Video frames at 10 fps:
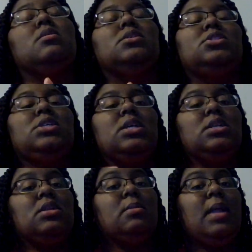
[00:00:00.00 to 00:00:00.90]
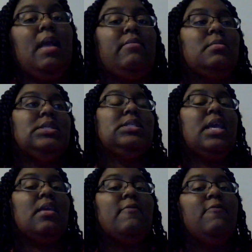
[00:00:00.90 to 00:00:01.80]
she ended up having me
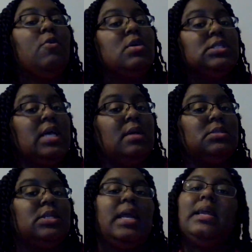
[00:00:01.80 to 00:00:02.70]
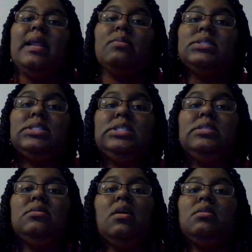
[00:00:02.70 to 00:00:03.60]
take it four times a day and I was
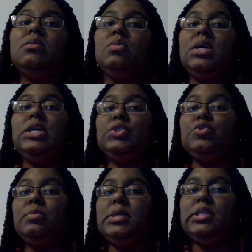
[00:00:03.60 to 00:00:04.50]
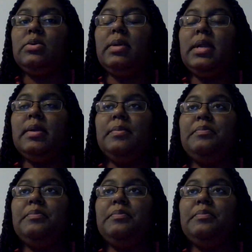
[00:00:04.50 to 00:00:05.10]
still on the 100 milligram.